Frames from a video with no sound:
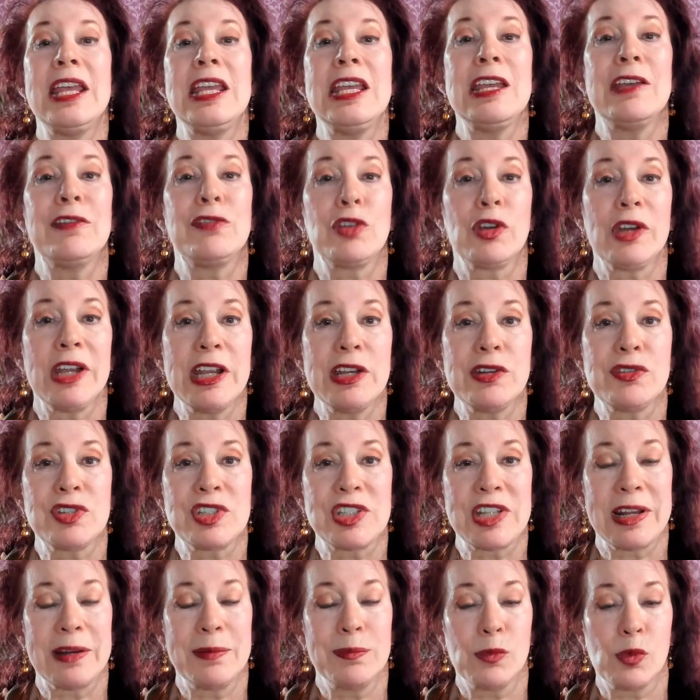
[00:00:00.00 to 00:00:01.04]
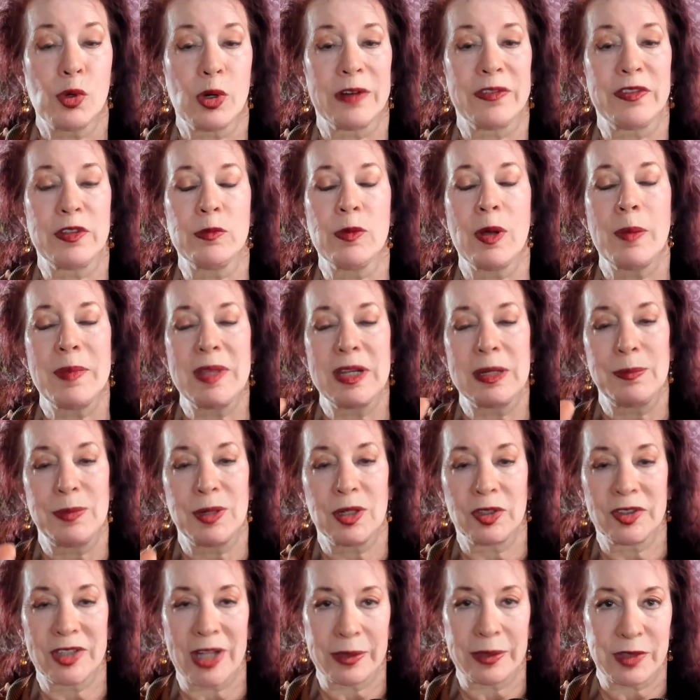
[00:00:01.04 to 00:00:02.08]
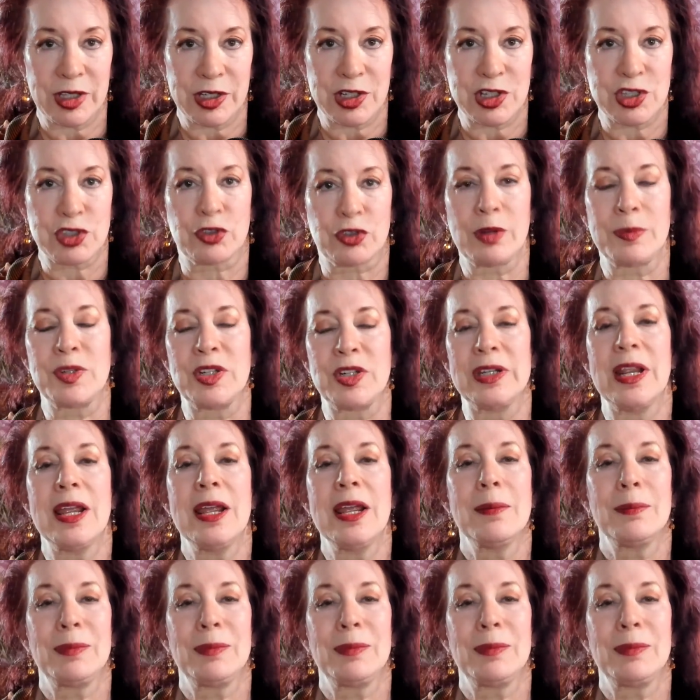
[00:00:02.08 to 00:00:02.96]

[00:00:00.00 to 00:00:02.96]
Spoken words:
If you're interested in more, if you want me to build out the description,